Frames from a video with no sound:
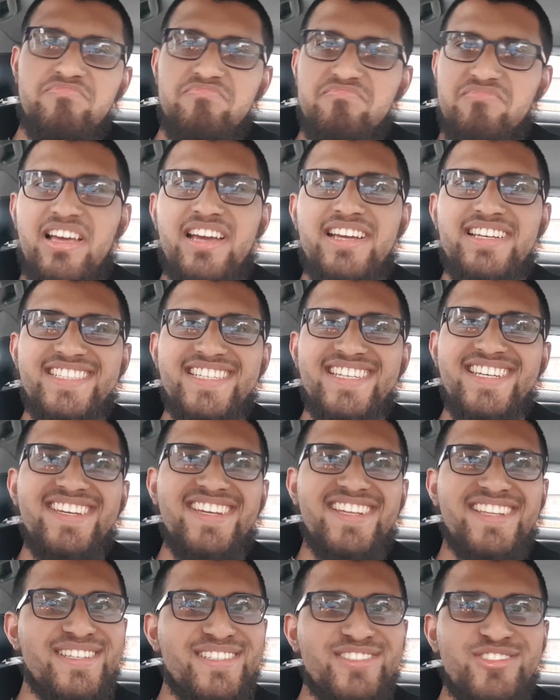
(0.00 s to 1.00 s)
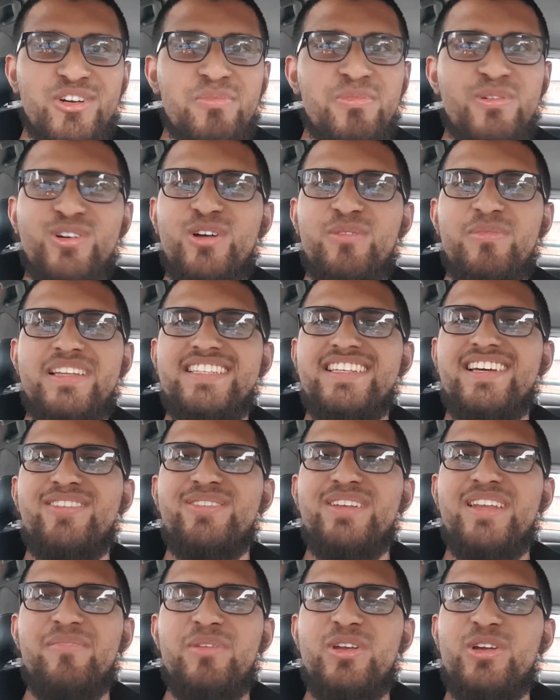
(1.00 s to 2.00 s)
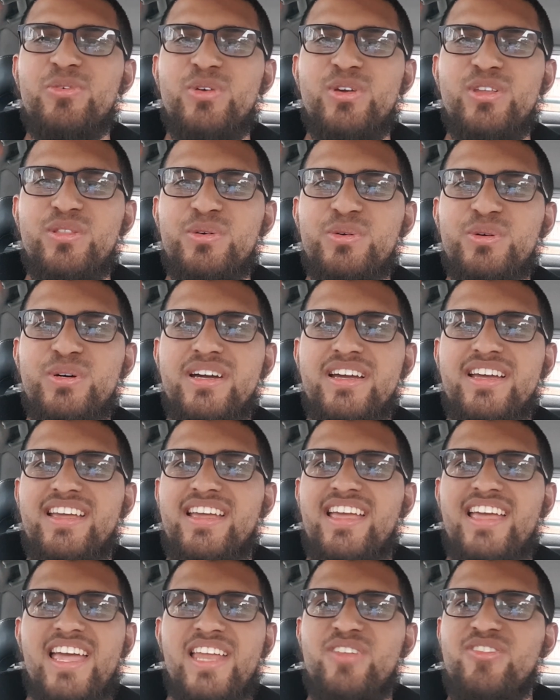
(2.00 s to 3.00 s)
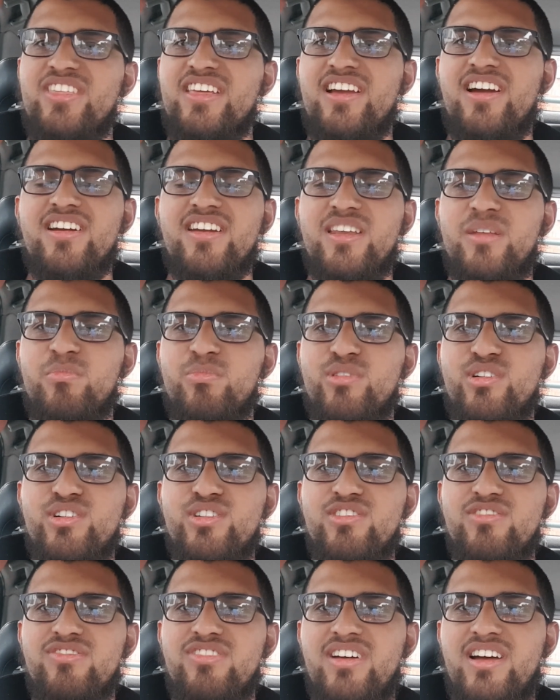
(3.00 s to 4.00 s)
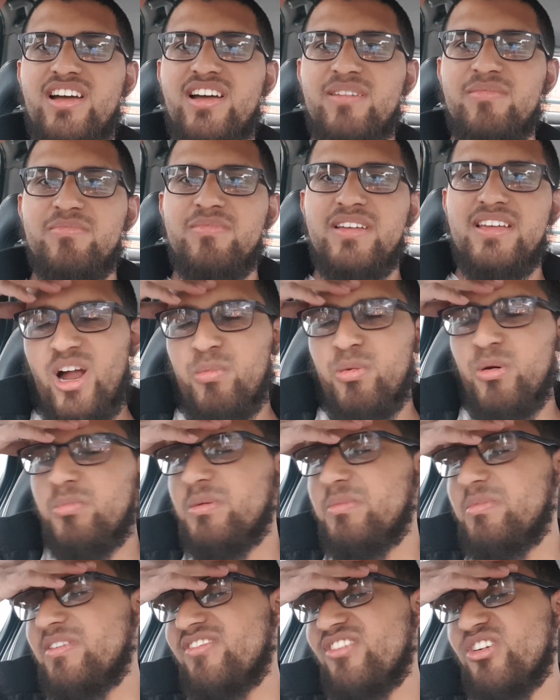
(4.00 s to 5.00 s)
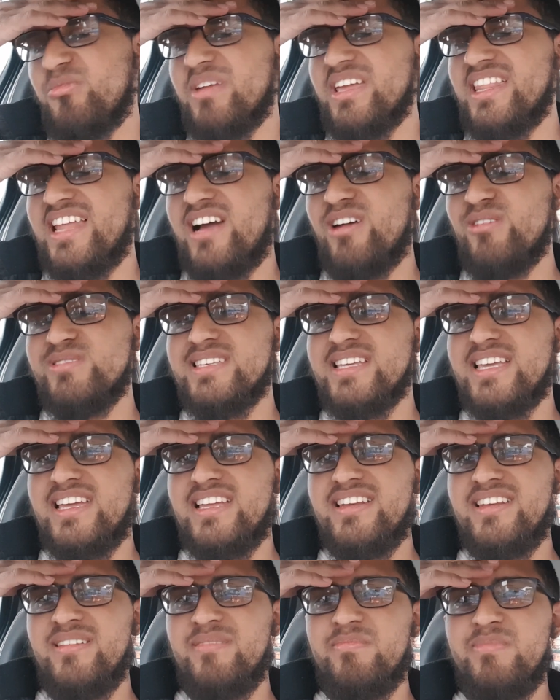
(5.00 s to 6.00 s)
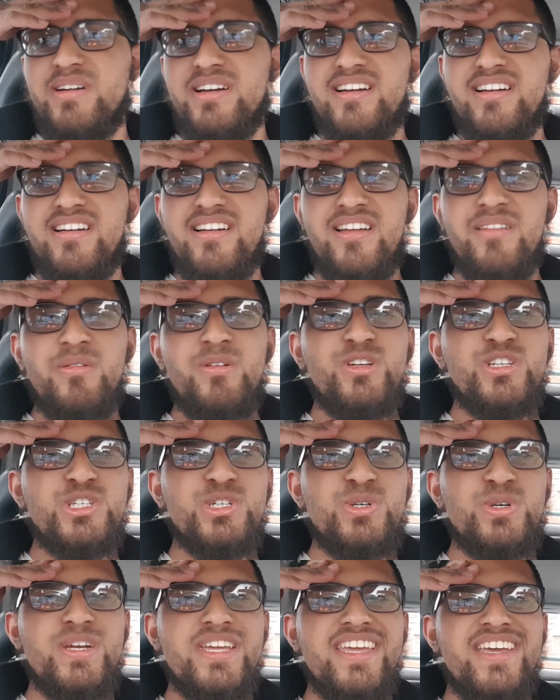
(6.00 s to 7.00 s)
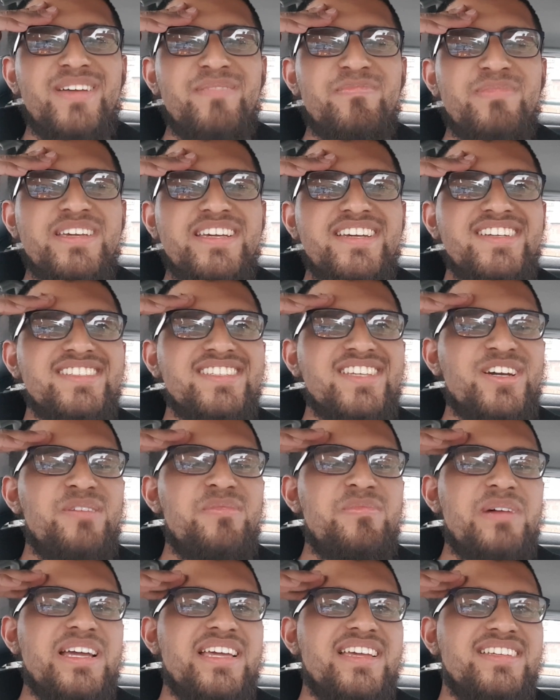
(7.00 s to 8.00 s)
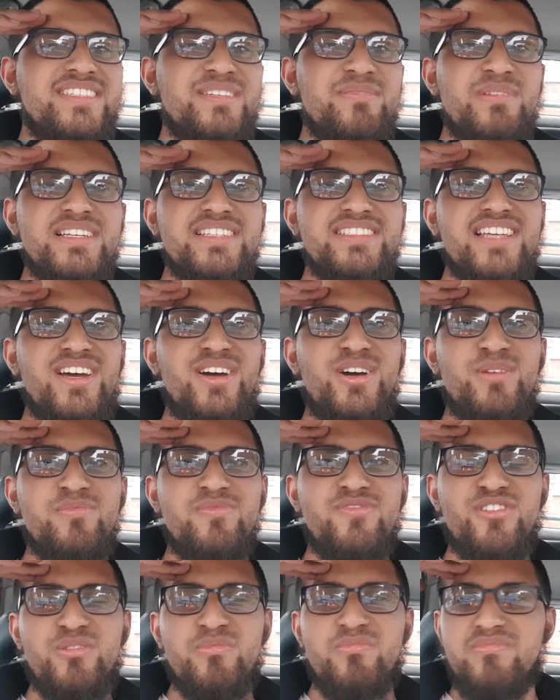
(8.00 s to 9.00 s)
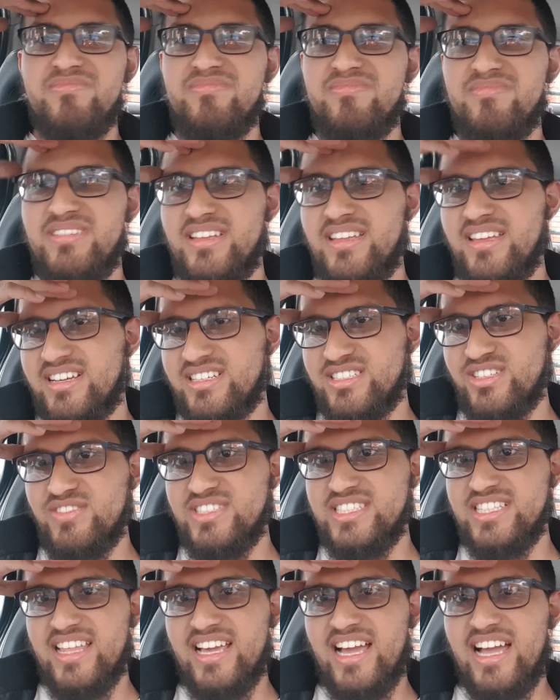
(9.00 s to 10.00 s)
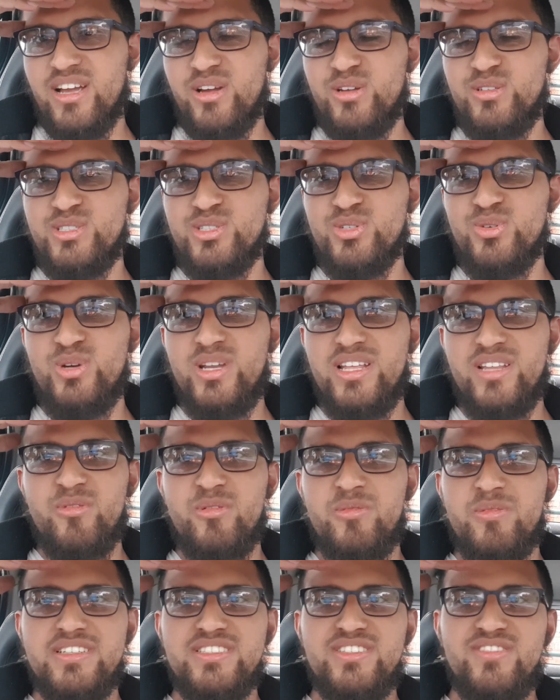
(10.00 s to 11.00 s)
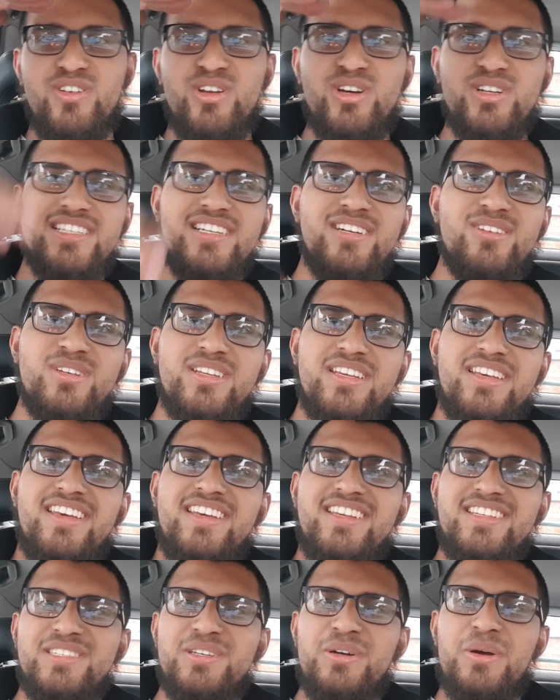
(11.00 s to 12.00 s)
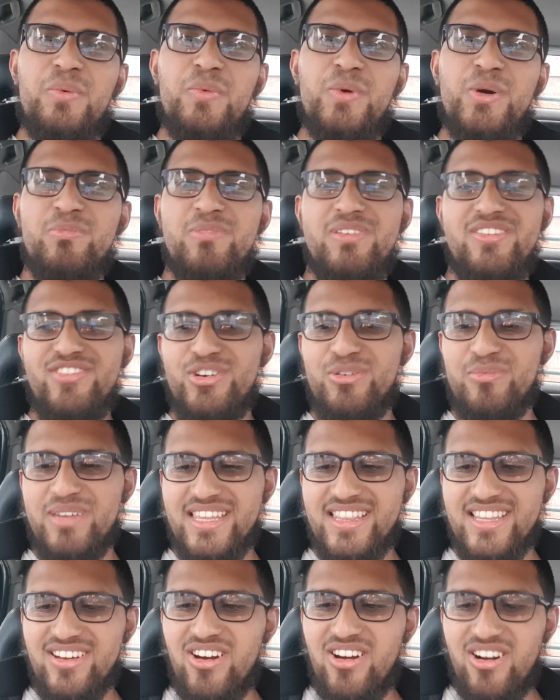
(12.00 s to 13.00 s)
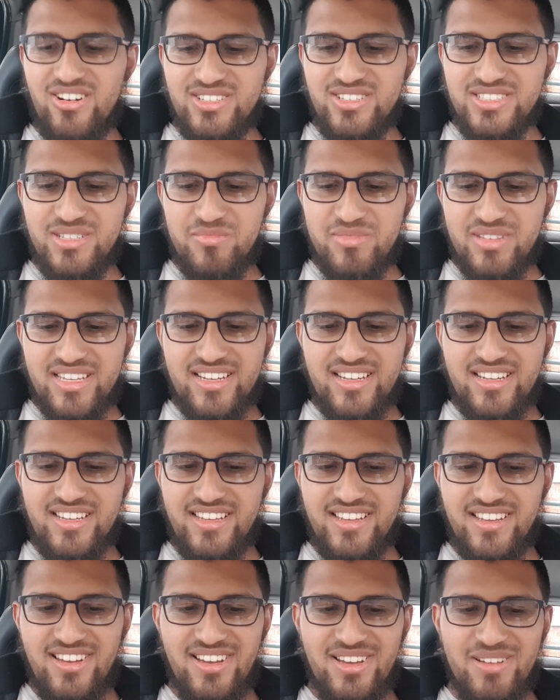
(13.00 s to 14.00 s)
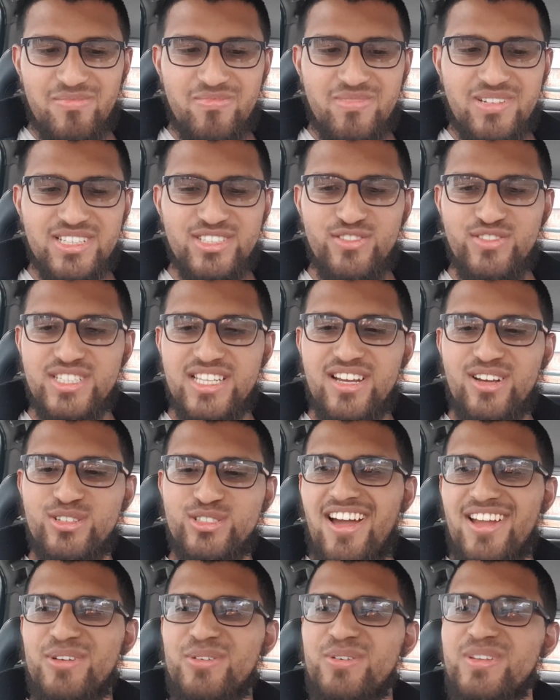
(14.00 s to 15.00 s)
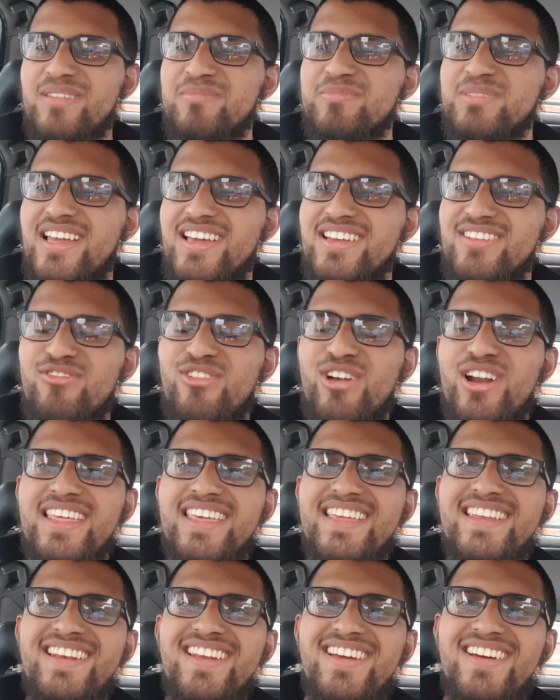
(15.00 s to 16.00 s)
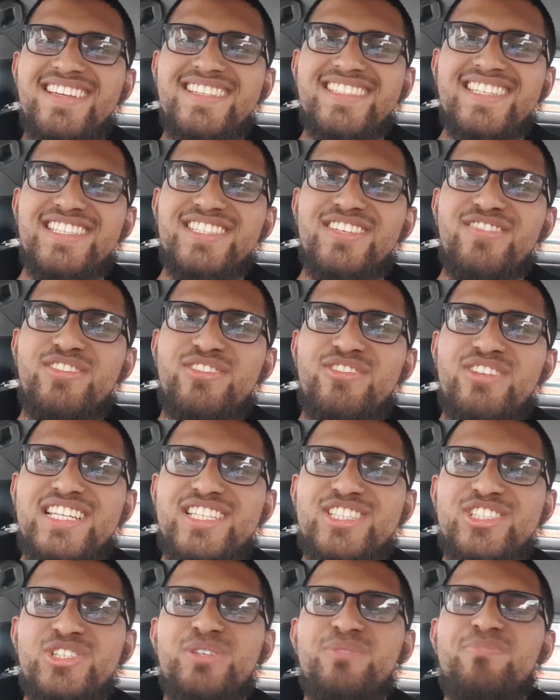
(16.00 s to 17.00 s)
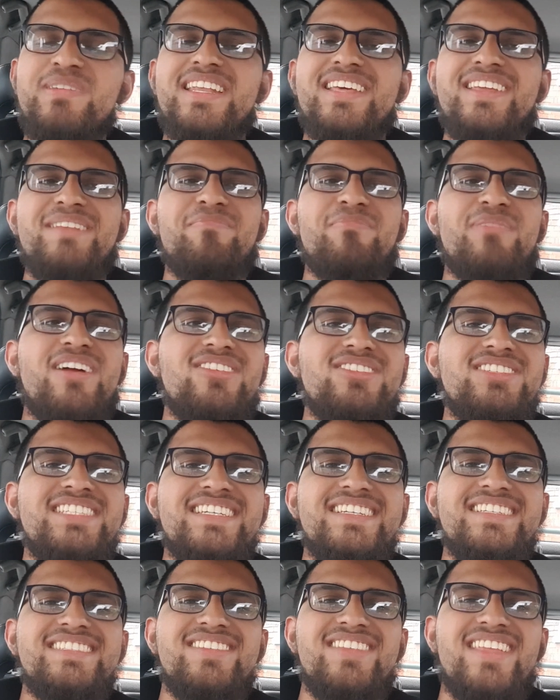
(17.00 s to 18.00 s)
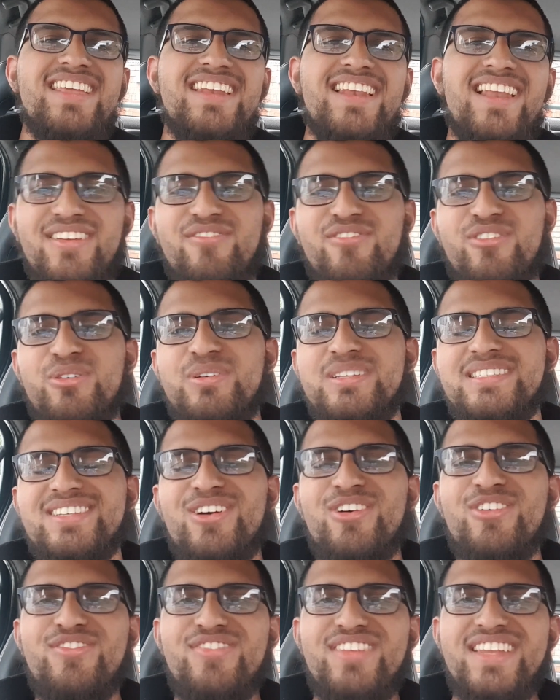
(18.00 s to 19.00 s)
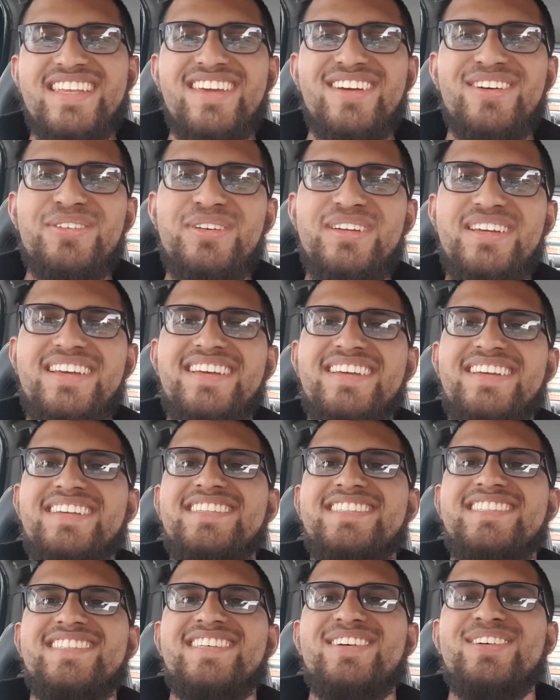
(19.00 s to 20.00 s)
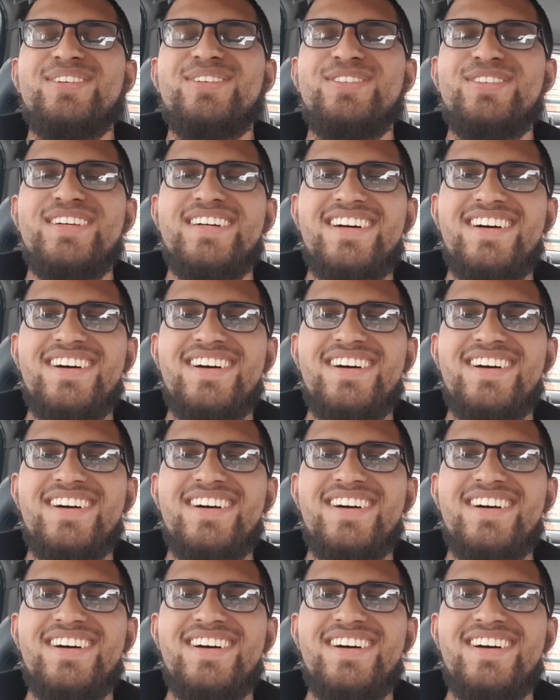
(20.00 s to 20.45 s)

liked it. Drop a comment down, let me know what you thought. Anything I can improve. I'll probably be filming in the house again, but I'm not sure yet because I got my siblings at home from, because obviously they can't go to school at the moment because of lockdown. So I will be filming in the car or something. Because obviously I don't want them to like run in, like say something really stupid and embarrassing. So then like it ruins the whole video. So